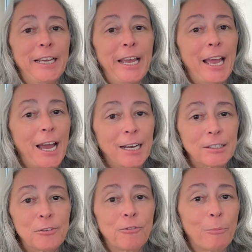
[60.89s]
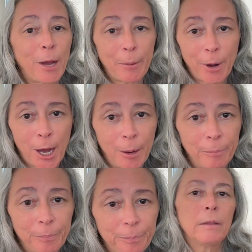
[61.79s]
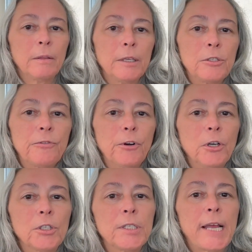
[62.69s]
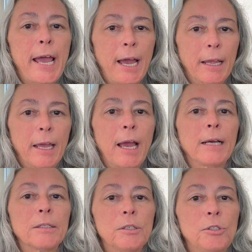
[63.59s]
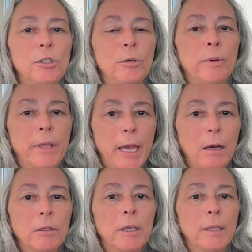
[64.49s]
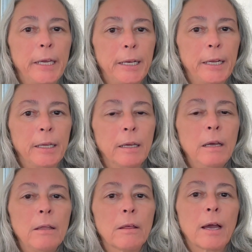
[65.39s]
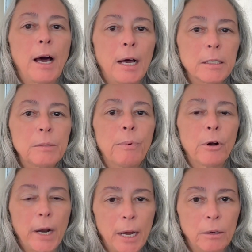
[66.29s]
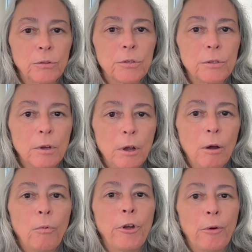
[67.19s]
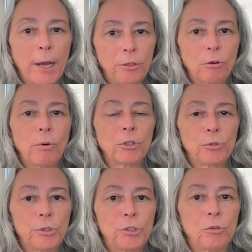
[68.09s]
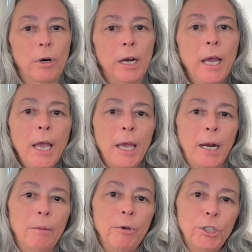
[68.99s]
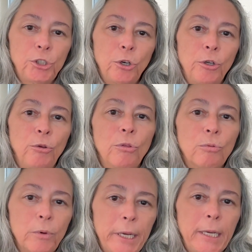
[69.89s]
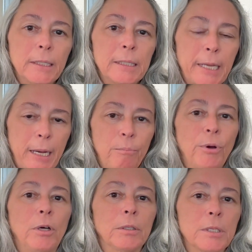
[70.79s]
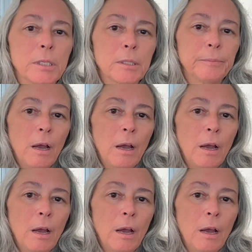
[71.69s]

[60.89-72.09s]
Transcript: hacks from my mom. This first hack has to do with calculating the cost per ounce when you're at the grocery store. And I'm going to show you 3 examples